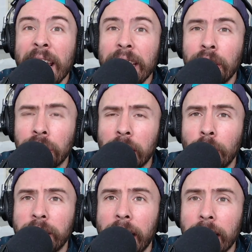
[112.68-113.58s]
Hitting
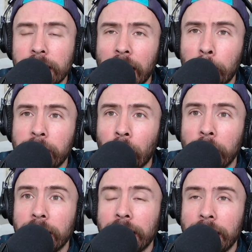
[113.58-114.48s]
shelves and taps
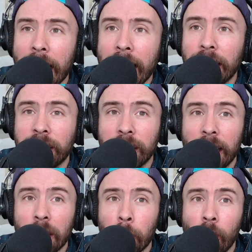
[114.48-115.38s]
starting today in
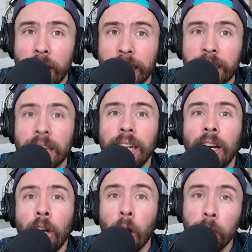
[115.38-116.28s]
select markets,
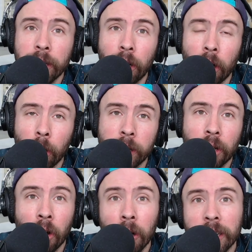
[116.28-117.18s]
coast to
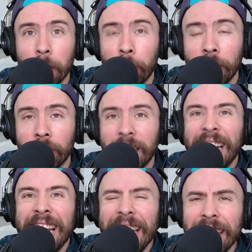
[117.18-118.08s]
coast, Kernza Pils
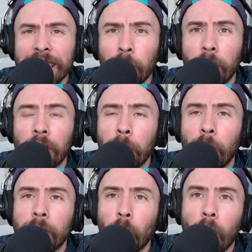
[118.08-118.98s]
is one of the
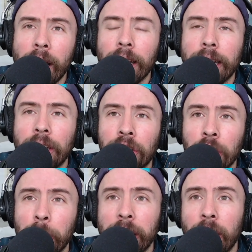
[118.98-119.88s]
most widely
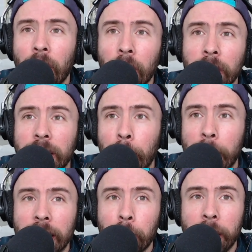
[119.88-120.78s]
distributed Kernza
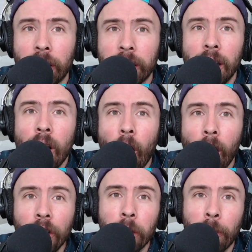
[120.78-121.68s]
based beers
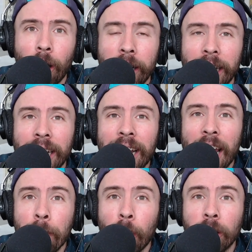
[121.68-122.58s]
on the market and